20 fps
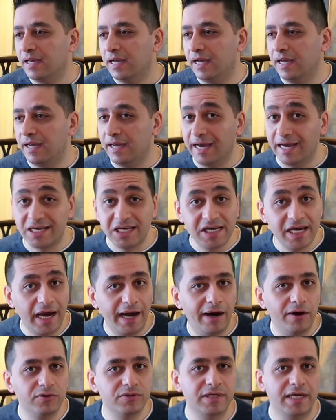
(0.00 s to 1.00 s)

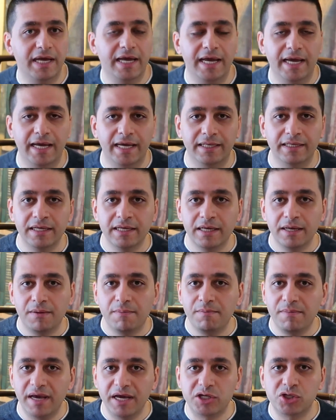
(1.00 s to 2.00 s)
account and
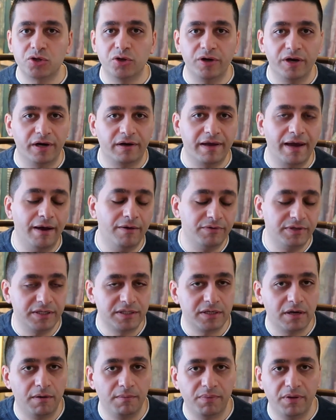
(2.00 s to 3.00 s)
make sure your account is
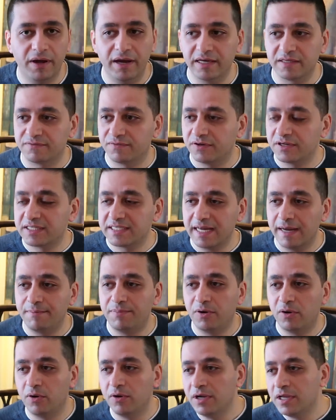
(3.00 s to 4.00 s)
compliant. For
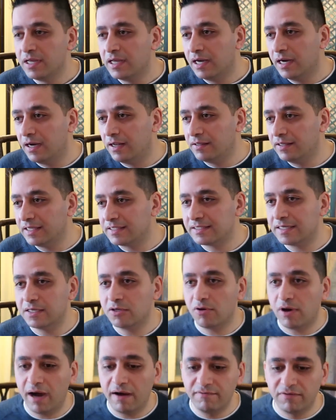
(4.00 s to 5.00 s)
example, let's say
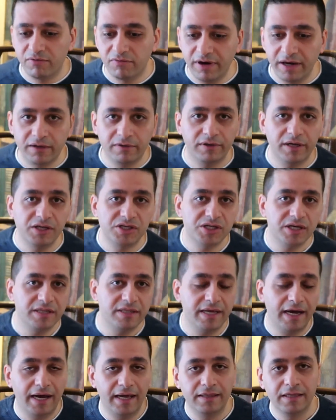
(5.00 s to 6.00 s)
you have a regulation
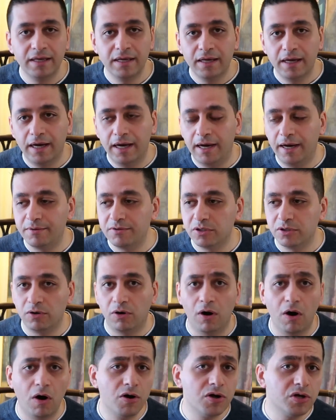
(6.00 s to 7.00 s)
that
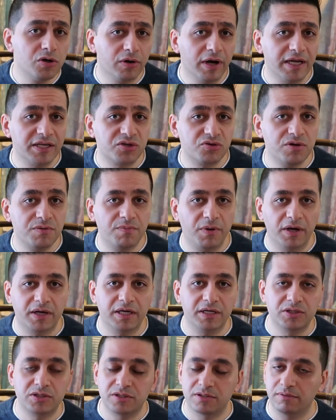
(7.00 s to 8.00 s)
all your S3
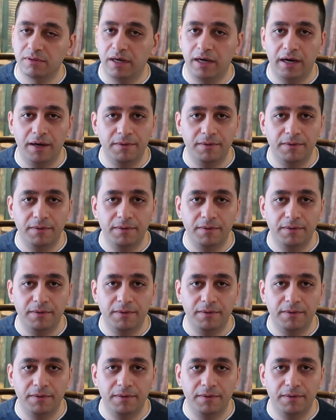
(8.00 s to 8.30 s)
buckets